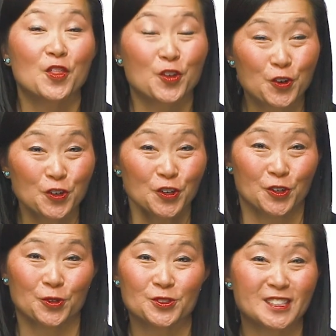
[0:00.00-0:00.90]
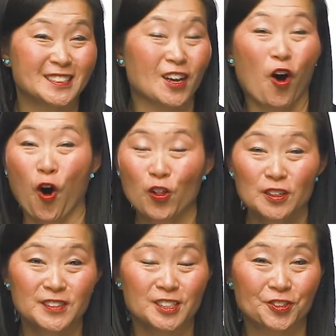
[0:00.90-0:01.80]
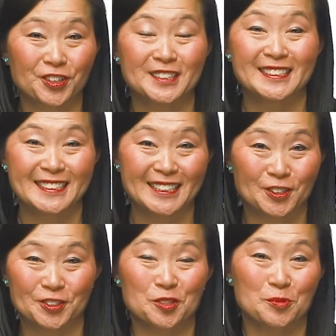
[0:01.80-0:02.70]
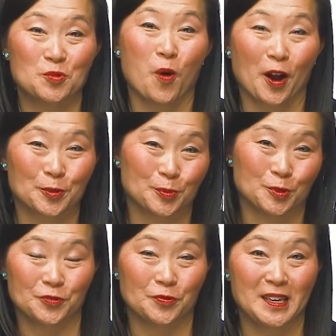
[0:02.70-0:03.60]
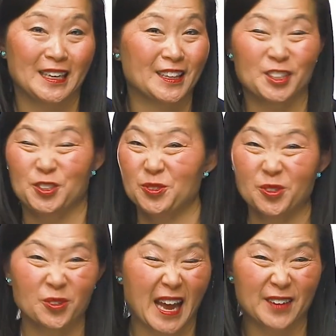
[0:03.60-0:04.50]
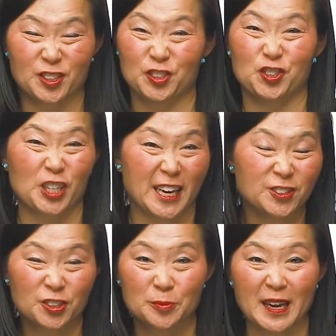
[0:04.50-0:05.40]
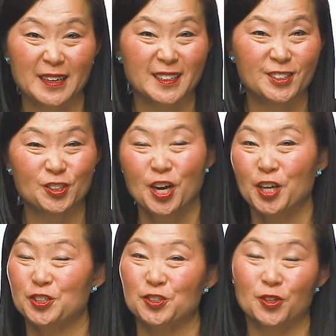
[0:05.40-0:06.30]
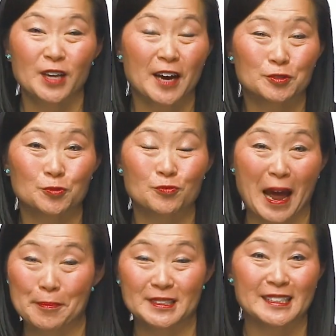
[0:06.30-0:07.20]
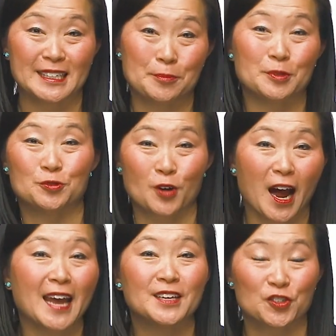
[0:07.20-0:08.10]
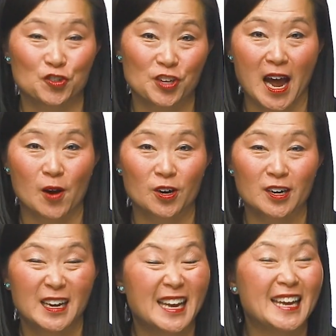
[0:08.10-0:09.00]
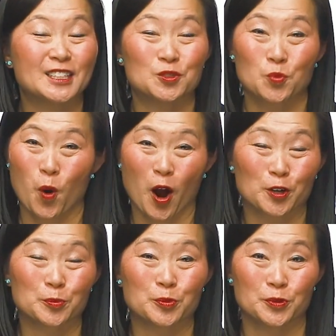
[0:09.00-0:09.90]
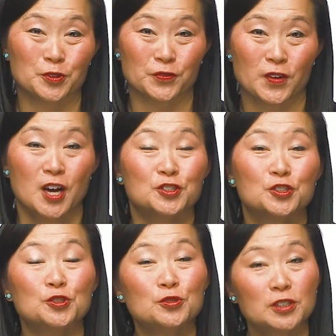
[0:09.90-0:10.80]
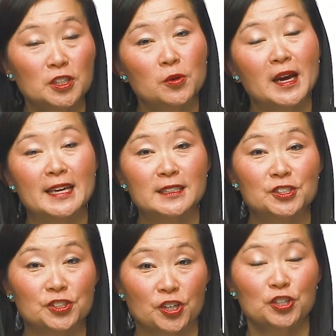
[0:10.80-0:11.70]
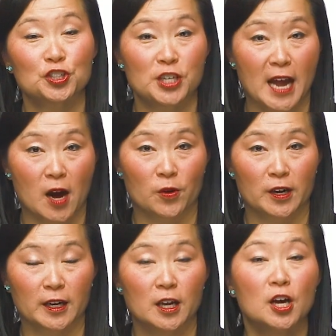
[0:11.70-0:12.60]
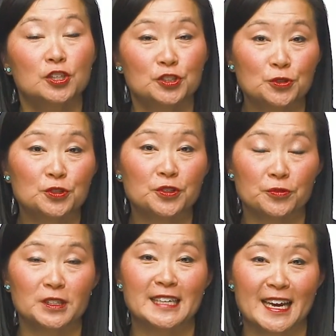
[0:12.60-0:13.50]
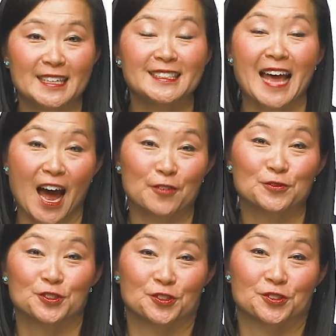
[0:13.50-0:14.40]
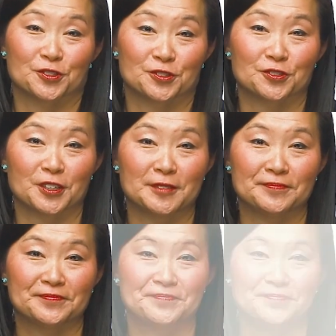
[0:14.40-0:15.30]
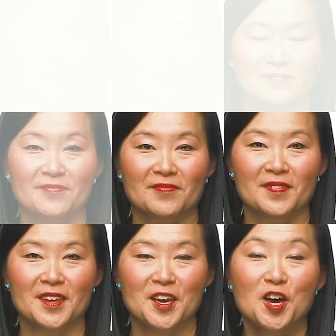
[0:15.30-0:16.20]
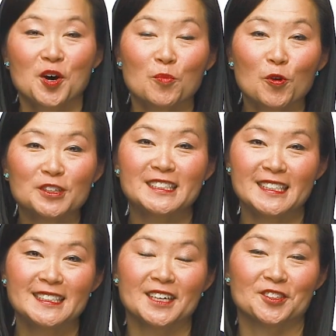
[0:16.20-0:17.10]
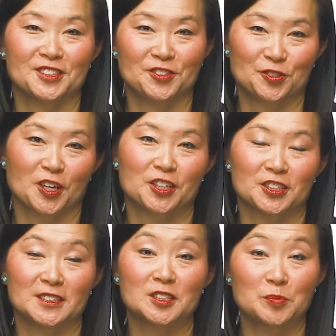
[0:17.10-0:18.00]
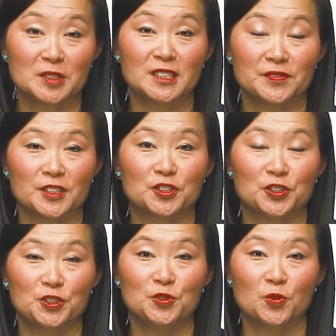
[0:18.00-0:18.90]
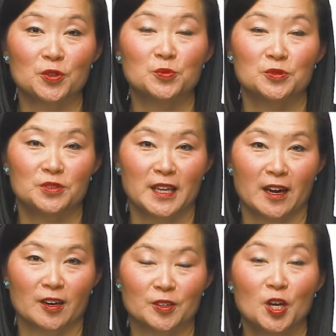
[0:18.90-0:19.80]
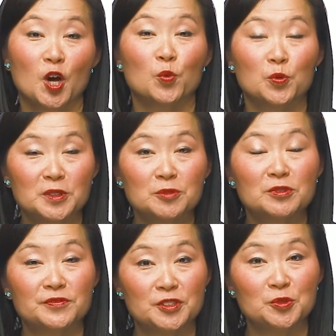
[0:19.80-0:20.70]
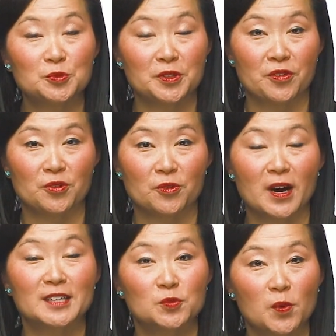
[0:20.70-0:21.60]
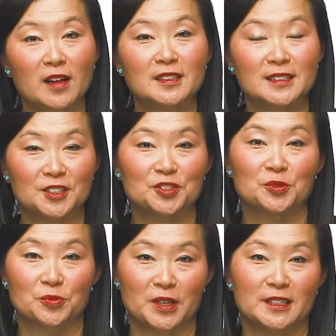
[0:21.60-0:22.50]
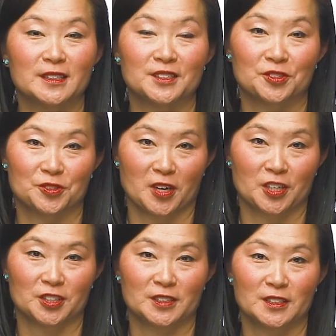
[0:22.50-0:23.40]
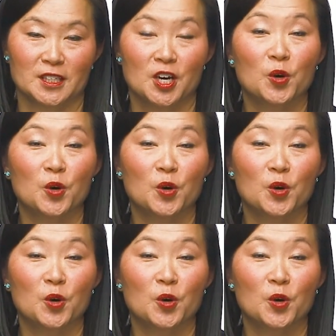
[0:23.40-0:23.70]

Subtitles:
The good news is that all of these are considered to be waterproof, meaning that you don't have to change a bandage, you don't have to wrap it to keep it dry in the shower. It's waterproof, so you can go ahead and start showering 2 to 3 days after your surgery. More detailed instructions specific to your wound care will be reviewed with you as well as in your written instructions.